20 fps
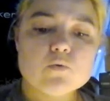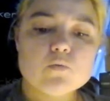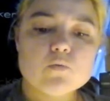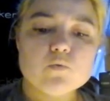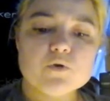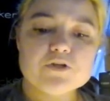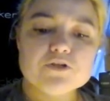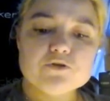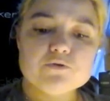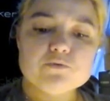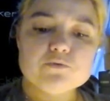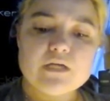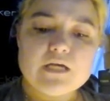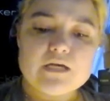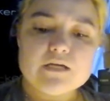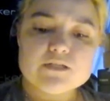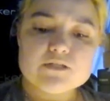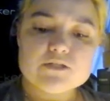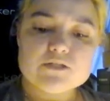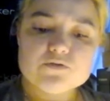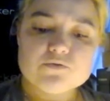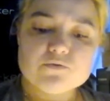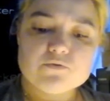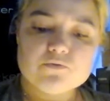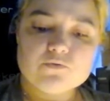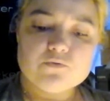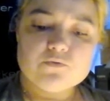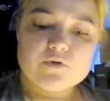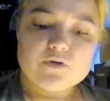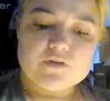When you get
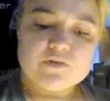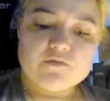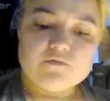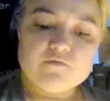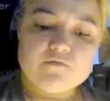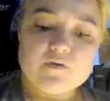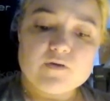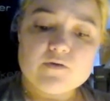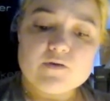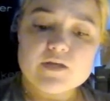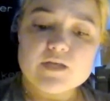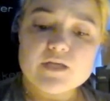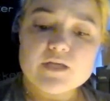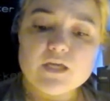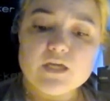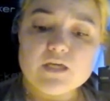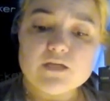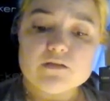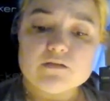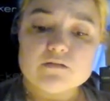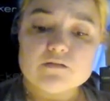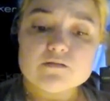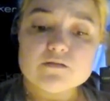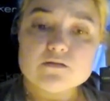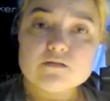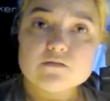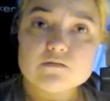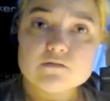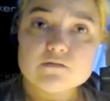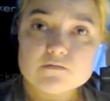to the very end
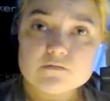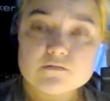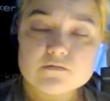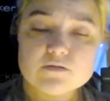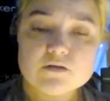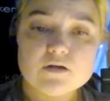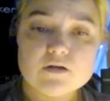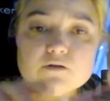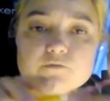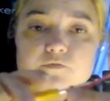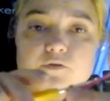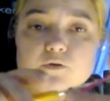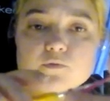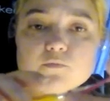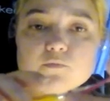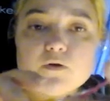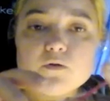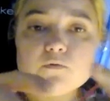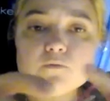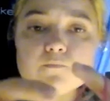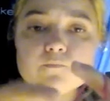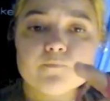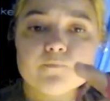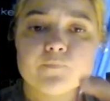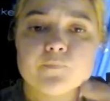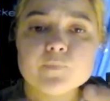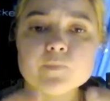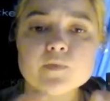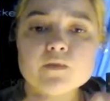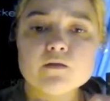of your row,
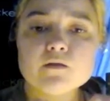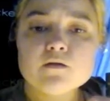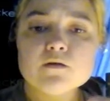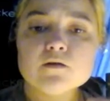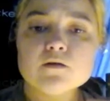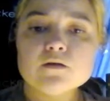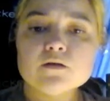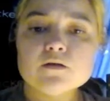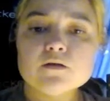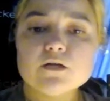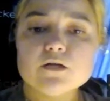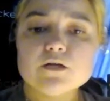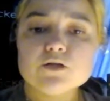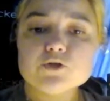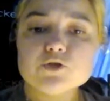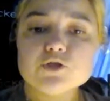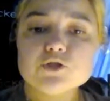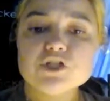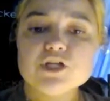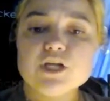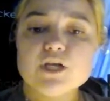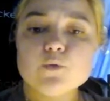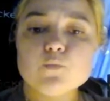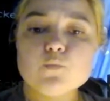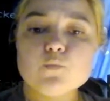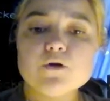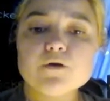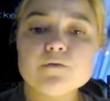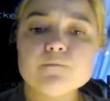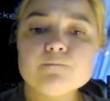you're going to chain
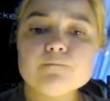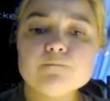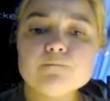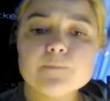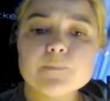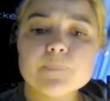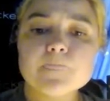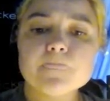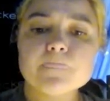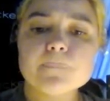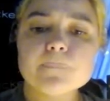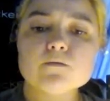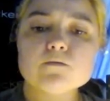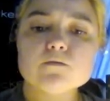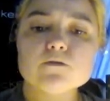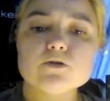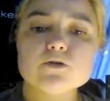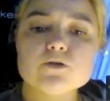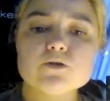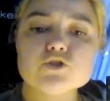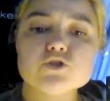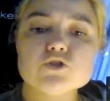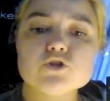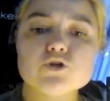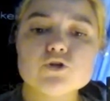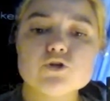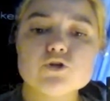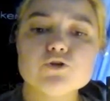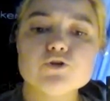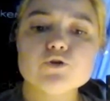1, you're going to
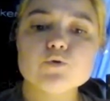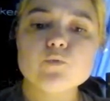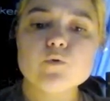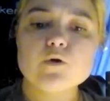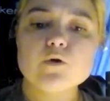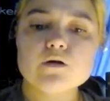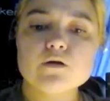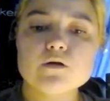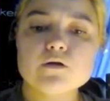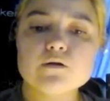turn your work.